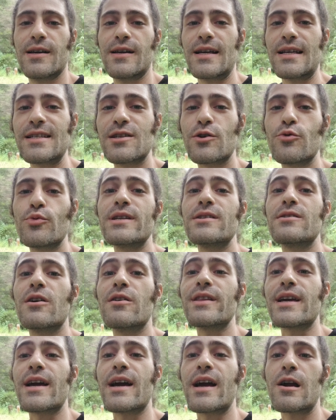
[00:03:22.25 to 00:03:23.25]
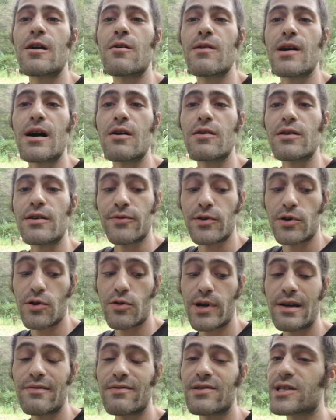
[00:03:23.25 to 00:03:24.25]
squeeze all the air out. If you
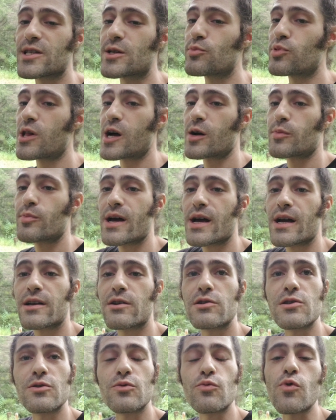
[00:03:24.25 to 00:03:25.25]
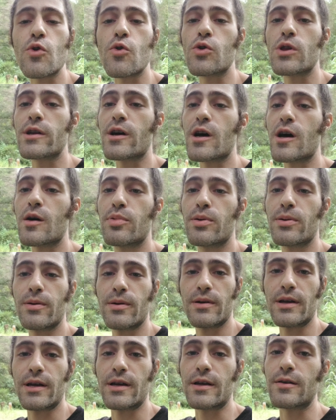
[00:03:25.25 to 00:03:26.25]
don't have a Ziploc bag, you just roll it up
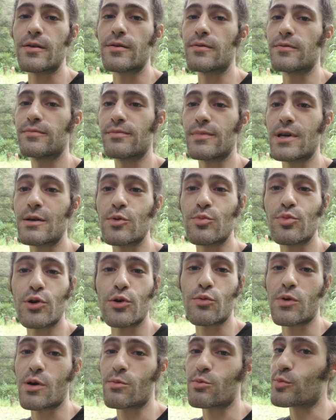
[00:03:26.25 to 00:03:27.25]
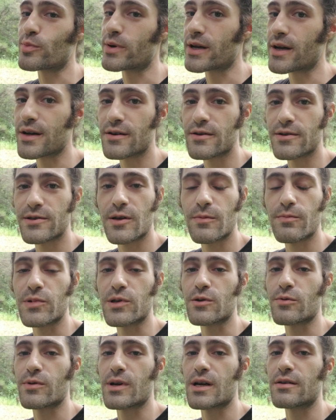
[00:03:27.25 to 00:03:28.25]
and maybe put a rubber band or
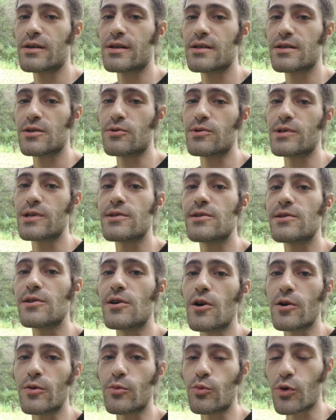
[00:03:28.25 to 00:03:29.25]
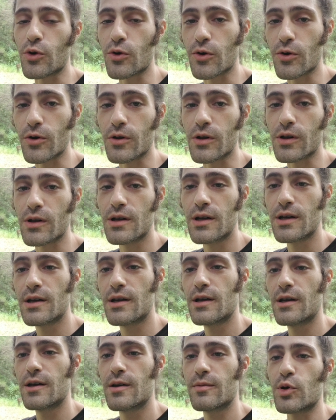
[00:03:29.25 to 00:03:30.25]
something around it so it doesn't unroll,
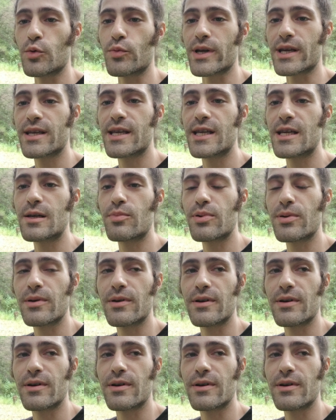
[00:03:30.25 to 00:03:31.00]
but we keep